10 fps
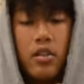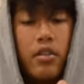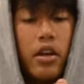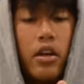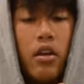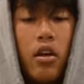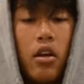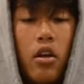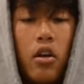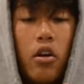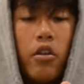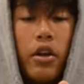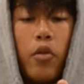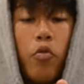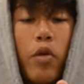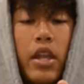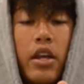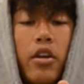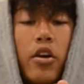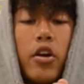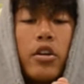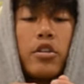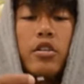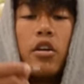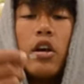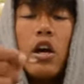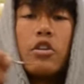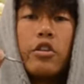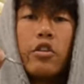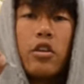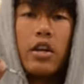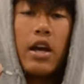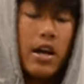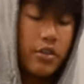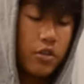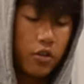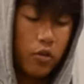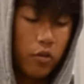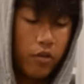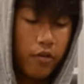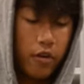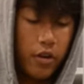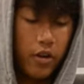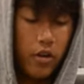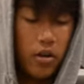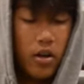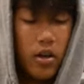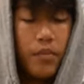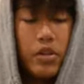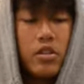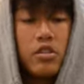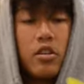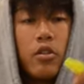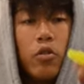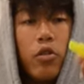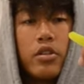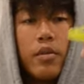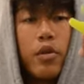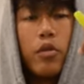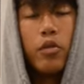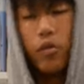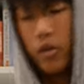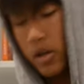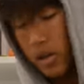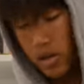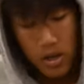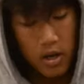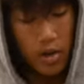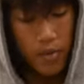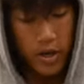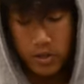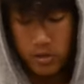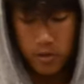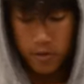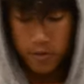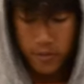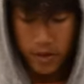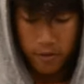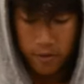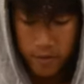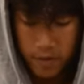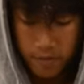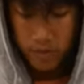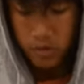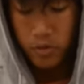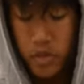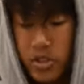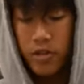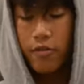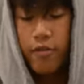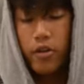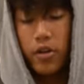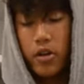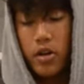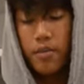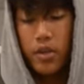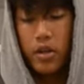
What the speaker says: They are like weighted hooks, so you can cast your lure farther. This is a lure, typical lure. I got two of my favorite lures for the